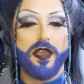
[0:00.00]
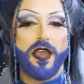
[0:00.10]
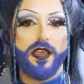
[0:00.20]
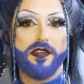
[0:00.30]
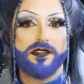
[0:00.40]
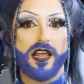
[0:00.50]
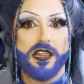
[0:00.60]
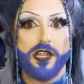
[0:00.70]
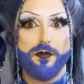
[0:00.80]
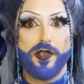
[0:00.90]
is a
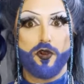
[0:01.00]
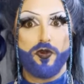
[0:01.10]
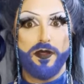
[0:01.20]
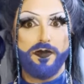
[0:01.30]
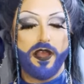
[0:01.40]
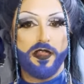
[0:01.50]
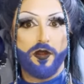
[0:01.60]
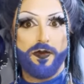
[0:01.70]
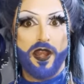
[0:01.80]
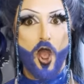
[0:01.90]
little bit creepy, a
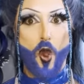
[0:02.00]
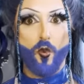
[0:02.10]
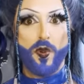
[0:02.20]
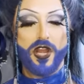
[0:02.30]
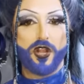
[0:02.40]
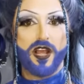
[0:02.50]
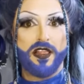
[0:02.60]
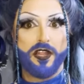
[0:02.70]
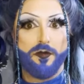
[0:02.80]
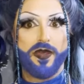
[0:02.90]
little bit weird, a
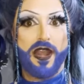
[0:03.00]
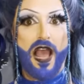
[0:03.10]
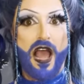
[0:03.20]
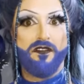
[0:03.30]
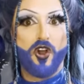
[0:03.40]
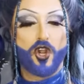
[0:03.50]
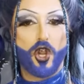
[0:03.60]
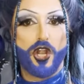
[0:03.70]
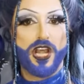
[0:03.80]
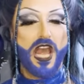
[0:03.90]
little bit
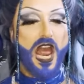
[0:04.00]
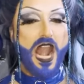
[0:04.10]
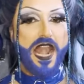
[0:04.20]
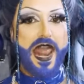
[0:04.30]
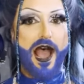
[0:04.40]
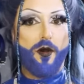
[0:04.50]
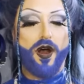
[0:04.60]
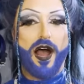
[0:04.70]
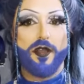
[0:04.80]
avant-garde. Now, I